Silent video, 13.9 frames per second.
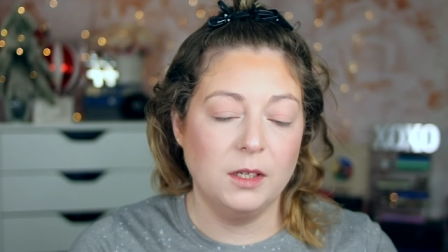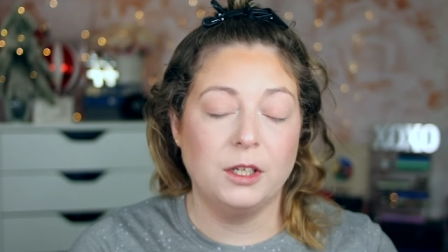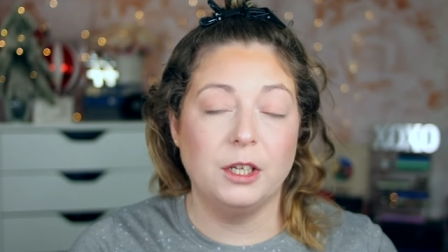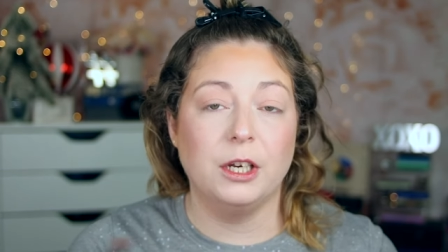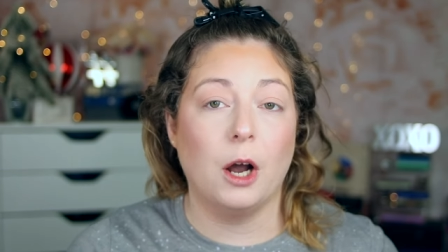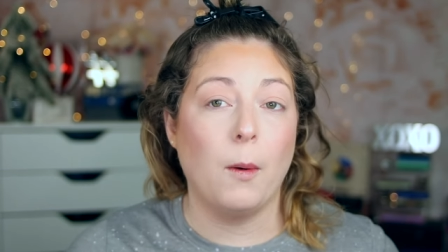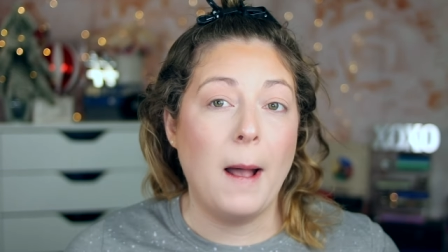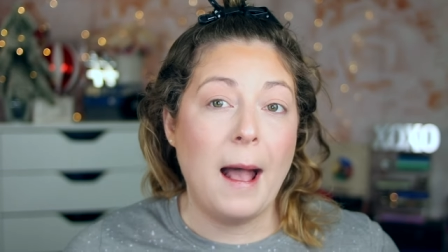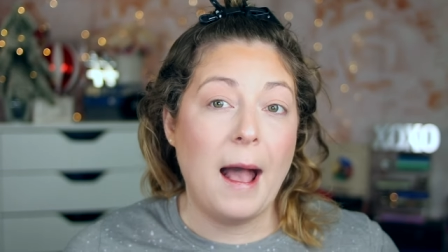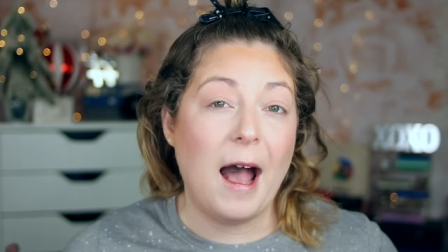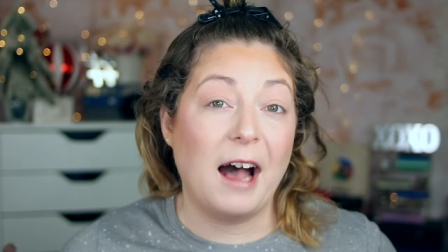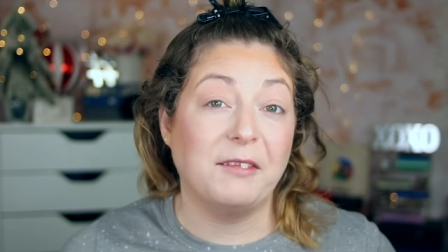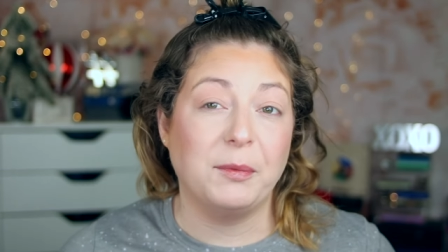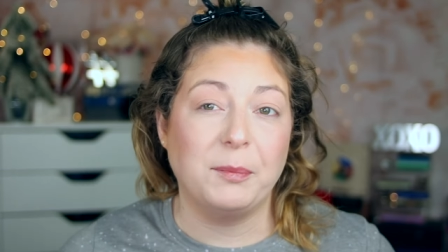you know,
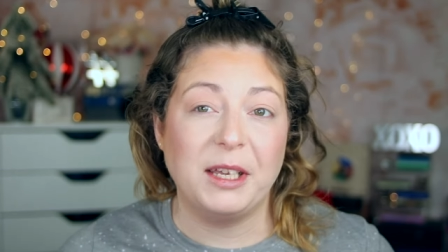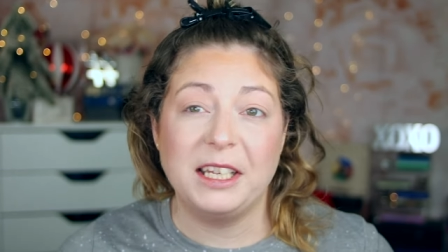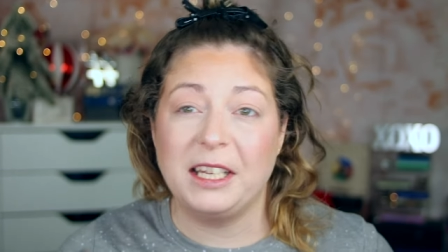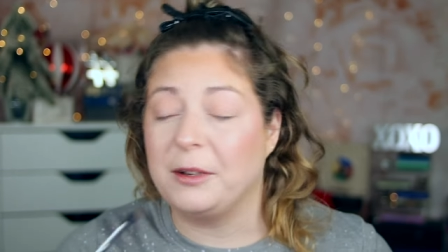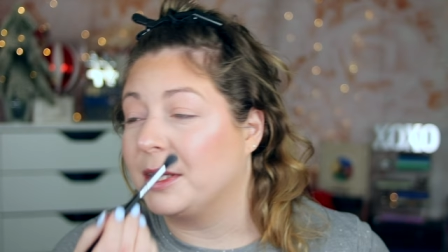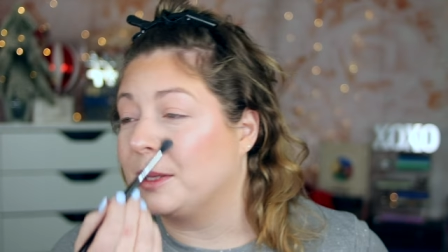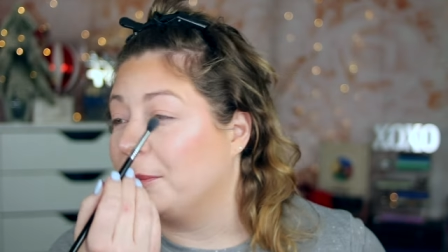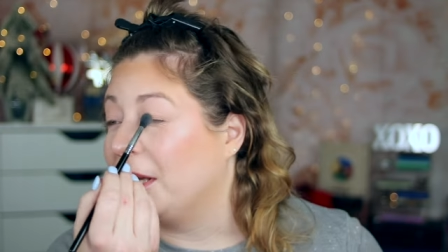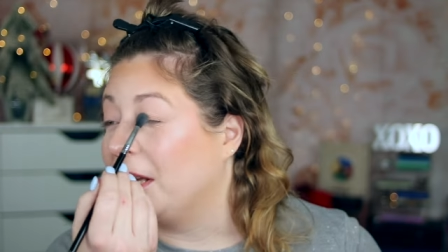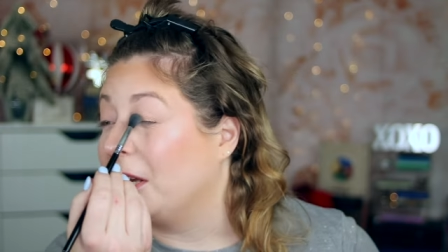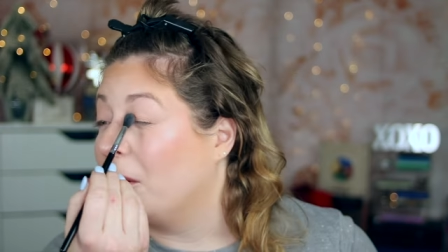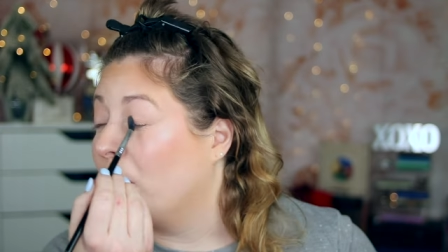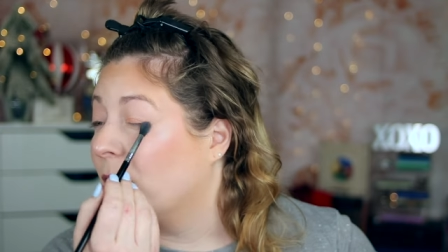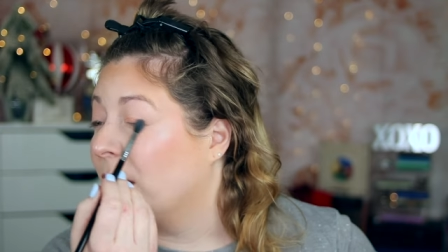have a meeting with
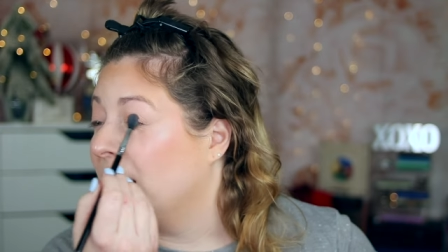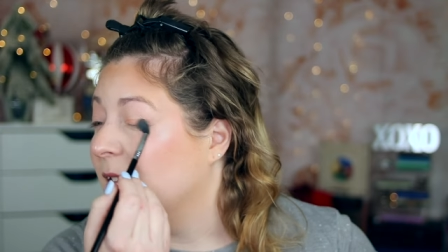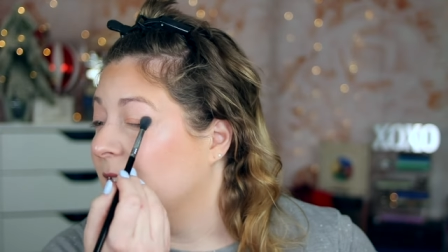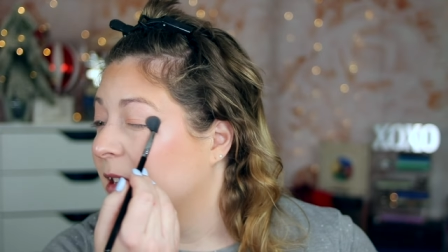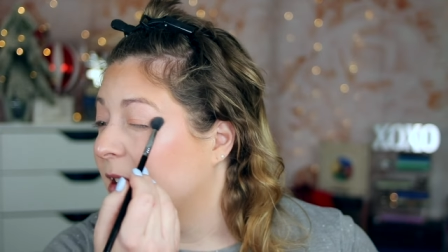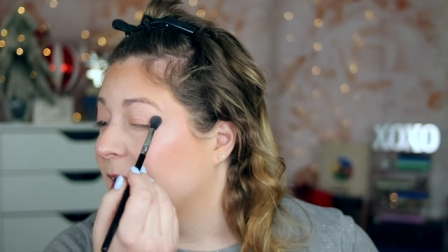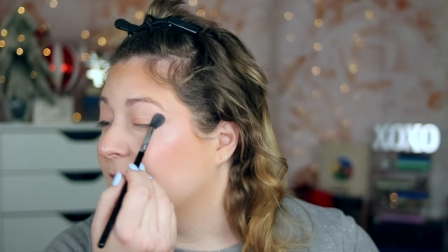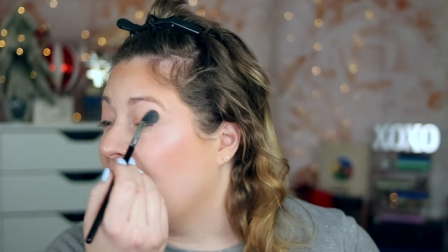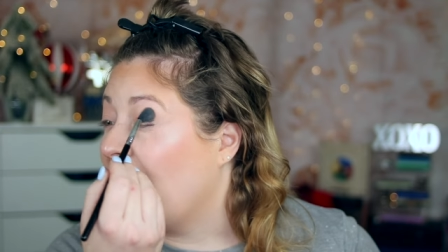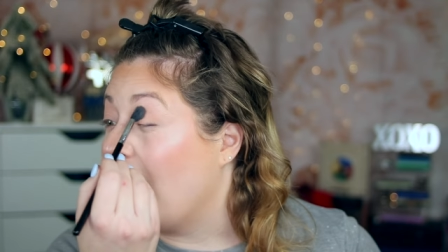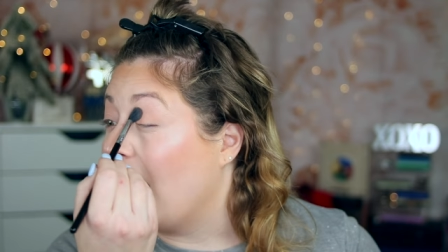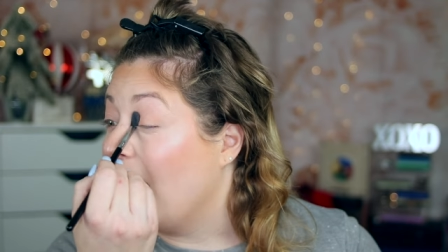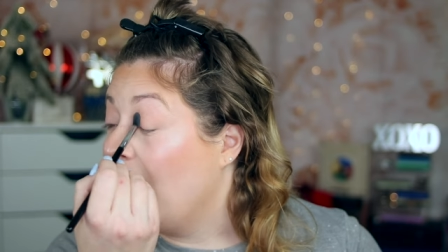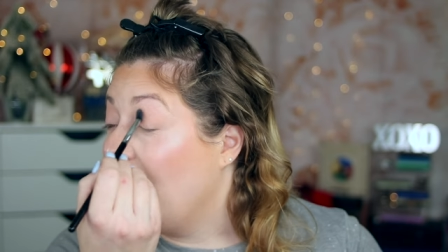me or anything like
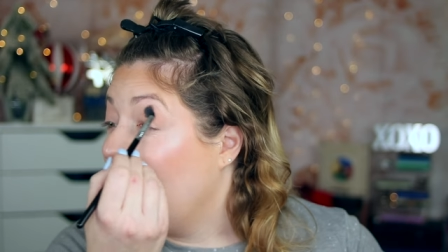that.